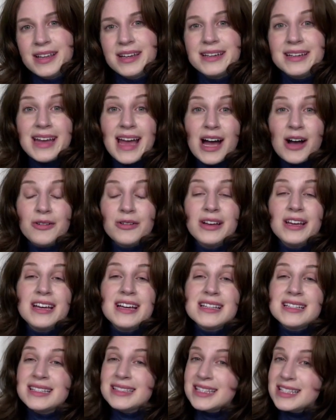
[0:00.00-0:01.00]
Now,
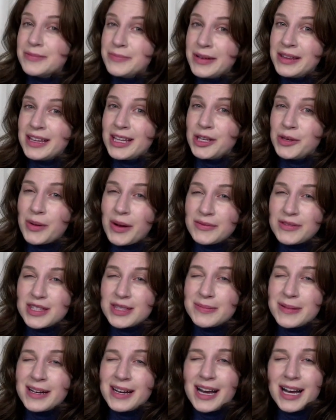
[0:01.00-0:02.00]
does this mean that you have to
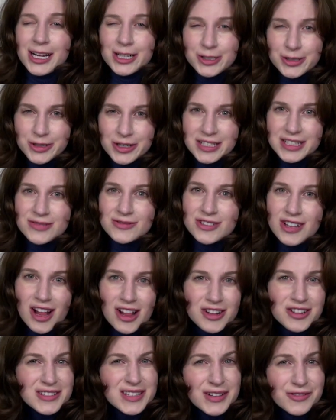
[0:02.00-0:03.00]
spend hundreds of
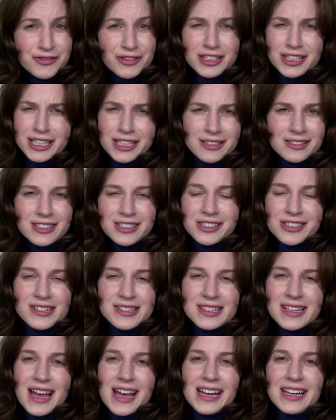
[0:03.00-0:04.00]
dollars every year on your
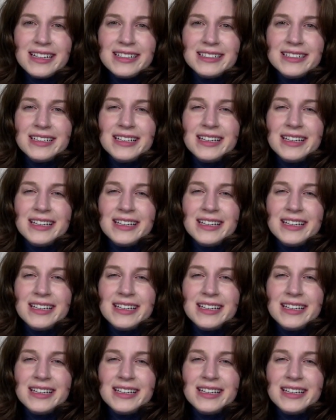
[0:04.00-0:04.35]
site?